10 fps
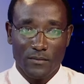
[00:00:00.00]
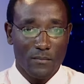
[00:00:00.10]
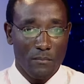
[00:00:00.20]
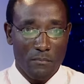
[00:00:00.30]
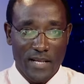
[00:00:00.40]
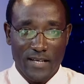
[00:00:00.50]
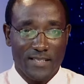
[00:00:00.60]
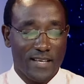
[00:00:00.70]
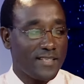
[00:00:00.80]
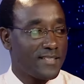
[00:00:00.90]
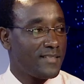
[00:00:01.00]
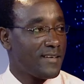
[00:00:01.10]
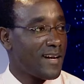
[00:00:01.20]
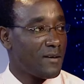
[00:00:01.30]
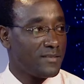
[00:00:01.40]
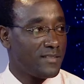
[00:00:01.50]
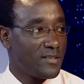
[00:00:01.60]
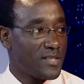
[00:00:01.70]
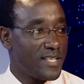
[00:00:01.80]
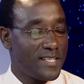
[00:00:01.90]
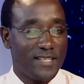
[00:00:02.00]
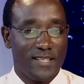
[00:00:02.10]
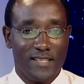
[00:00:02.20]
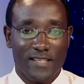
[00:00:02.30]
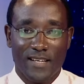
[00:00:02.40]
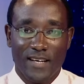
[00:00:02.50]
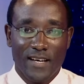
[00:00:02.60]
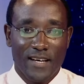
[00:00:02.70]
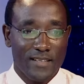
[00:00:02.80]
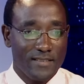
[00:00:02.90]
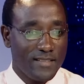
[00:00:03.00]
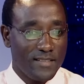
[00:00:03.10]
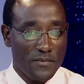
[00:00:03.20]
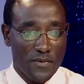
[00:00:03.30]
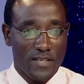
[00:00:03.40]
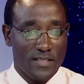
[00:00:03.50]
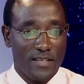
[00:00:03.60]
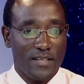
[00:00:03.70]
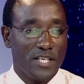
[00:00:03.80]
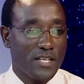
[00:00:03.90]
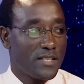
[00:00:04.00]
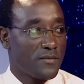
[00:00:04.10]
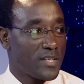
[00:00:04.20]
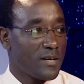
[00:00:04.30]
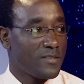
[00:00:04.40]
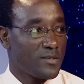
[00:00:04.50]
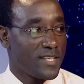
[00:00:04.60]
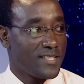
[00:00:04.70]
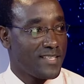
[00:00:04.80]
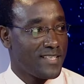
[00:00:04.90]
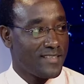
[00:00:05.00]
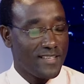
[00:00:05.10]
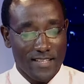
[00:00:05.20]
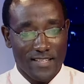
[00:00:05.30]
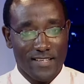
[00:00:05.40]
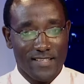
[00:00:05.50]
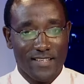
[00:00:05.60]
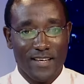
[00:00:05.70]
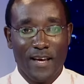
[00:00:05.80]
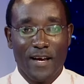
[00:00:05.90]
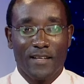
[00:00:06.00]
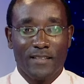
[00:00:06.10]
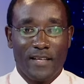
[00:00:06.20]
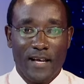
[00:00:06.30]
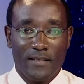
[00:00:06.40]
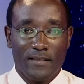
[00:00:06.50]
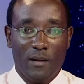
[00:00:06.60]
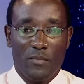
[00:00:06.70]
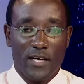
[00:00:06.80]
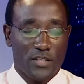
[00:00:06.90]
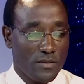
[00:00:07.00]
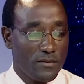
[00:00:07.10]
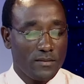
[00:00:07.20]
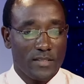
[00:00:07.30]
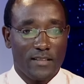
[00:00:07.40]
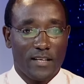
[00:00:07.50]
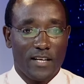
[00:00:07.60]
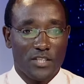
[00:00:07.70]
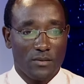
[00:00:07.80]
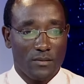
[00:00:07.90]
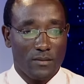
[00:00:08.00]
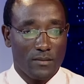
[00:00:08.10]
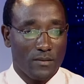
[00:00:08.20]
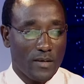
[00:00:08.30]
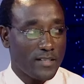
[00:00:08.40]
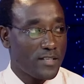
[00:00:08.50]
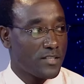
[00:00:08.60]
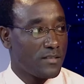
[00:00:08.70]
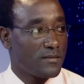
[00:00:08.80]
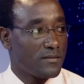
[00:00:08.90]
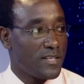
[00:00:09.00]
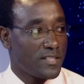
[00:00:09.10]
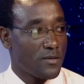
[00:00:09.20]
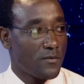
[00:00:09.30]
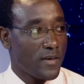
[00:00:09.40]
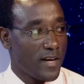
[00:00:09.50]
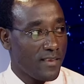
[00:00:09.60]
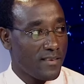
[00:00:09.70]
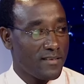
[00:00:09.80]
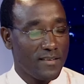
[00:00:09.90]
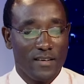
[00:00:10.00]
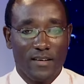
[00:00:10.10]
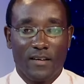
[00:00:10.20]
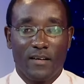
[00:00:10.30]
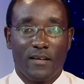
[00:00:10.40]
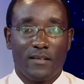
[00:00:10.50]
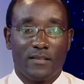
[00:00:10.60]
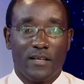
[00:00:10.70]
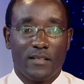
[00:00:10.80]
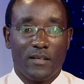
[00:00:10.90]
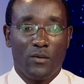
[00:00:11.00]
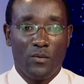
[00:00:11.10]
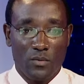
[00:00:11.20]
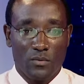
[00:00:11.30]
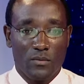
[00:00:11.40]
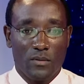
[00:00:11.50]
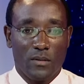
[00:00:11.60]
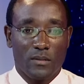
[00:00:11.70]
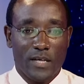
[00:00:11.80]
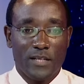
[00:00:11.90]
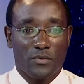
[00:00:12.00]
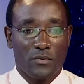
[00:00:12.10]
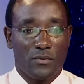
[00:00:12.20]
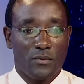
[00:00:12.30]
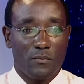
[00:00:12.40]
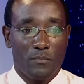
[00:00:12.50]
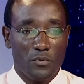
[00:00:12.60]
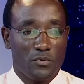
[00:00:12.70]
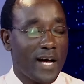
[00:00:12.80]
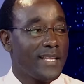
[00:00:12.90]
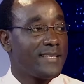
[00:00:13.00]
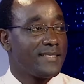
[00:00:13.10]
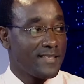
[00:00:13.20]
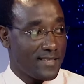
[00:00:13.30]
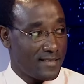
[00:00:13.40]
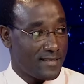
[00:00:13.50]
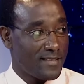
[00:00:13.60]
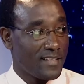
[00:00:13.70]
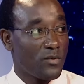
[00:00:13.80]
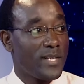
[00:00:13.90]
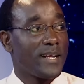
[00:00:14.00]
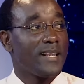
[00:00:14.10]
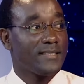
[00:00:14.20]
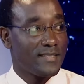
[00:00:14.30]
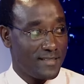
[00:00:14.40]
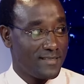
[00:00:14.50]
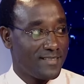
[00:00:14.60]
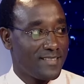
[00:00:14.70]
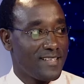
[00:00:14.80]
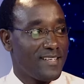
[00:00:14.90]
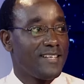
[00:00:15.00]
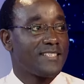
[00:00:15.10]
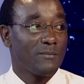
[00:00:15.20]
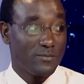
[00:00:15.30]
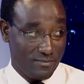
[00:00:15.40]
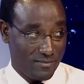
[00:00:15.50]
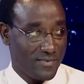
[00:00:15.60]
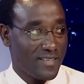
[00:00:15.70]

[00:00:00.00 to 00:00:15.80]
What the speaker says: many research around those diseases and different initiatives around those diseases. Then WHO, the international organization in charge of health, tried to put other diseases that were neglected in somehow